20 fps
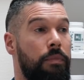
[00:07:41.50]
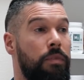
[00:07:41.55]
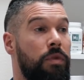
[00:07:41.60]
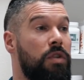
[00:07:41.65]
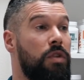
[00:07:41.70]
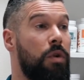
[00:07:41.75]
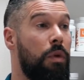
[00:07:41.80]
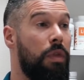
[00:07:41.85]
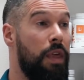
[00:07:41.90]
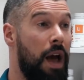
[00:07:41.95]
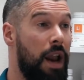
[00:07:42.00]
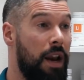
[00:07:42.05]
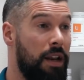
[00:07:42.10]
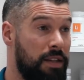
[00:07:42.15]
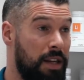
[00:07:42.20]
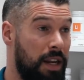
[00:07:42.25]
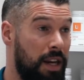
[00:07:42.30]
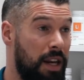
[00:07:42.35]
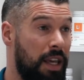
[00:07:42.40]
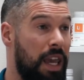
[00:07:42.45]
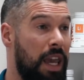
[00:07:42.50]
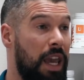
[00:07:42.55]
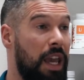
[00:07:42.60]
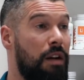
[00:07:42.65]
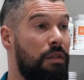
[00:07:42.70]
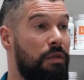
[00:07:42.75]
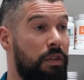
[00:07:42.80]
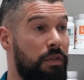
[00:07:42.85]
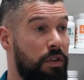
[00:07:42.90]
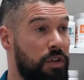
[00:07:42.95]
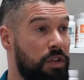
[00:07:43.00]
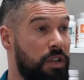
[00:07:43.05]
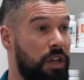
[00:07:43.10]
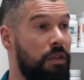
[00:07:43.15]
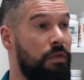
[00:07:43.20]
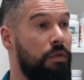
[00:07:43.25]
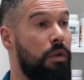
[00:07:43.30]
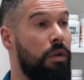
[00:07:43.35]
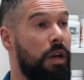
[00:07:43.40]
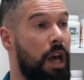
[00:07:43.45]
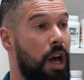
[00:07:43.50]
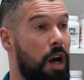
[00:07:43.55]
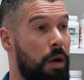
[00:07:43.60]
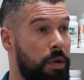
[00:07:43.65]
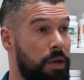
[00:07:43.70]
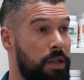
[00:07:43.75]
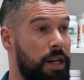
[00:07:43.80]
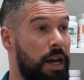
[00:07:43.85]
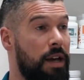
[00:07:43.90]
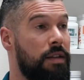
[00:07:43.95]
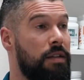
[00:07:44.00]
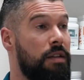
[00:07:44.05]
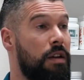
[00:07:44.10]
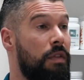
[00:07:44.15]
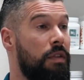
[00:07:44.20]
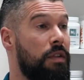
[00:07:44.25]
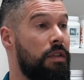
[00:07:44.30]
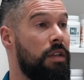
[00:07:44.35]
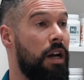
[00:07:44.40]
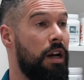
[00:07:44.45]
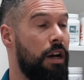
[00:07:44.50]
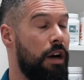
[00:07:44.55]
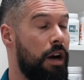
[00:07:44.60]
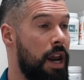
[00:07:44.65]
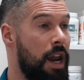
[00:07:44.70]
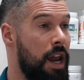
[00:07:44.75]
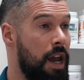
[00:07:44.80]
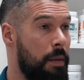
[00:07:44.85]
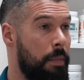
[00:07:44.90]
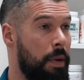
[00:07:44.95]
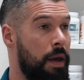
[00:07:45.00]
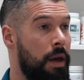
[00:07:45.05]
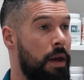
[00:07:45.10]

So that is indicative of your skin fold caliper test on the side of your hip.